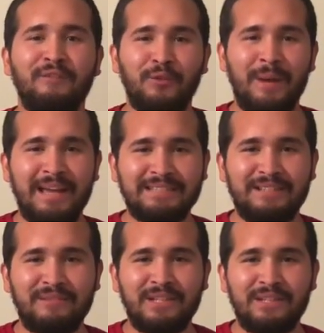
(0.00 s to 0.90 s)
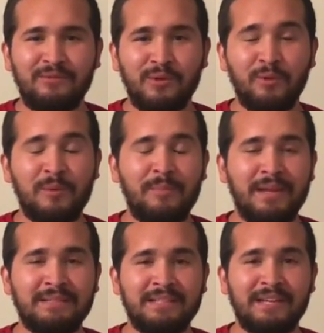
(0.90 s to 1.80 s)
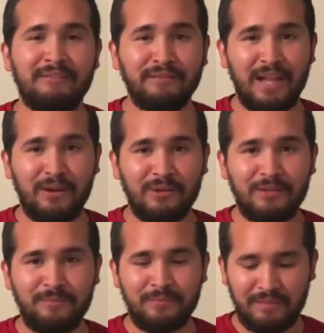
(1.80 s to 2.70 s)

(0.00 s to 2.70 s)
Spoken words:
For my activity, we will be painting a flower.